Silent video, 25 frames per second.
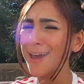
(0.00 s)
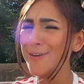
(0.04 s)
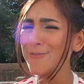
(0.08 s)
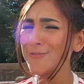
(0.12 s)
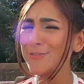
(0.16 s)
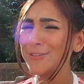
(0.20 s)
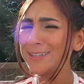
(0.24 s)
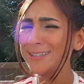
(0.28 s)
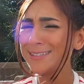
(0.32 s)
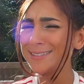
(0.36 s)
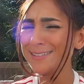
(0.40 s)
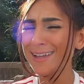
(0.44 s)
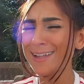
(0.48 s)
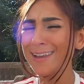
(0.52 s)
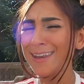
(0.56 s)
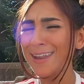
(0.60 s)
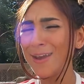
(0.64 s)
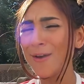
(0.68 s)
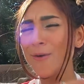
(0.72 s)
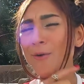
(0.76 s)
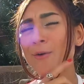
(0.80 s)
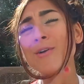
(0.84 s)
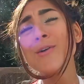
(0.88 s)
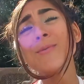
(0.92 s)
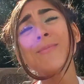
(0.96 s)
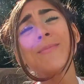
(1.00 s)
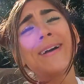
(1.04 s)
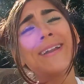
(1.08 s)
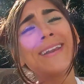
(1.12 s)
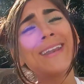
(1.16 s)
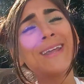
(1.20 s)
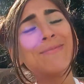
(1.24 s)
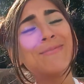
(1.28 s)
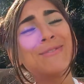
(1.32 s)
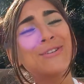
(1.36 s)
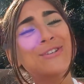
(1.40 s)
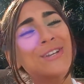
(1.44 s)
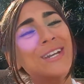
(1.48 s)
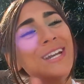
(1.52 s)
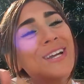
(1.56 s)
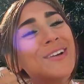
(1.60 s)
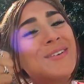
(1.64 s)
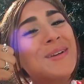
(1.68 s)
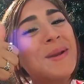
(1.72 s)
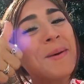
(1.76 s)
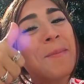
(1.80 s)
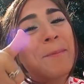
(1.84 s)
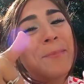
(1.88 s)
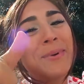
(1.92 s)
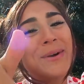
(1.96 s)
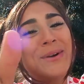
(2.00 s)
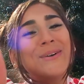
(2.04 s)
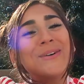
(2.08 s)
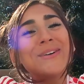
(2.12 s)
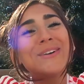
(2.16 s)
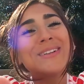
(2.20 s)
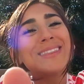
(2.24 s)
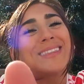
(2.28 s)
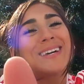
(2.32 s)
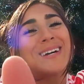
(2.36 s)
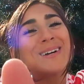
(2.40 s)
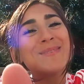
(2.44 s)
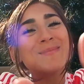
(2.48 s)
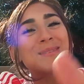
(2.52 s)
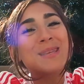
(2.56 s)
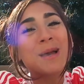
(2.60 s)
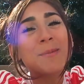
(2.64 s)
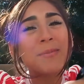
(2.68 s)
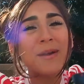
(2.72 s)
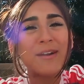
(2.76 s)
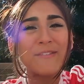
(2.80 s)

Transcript: every Sunday or Monday, be sure to give it a big old thumbs up.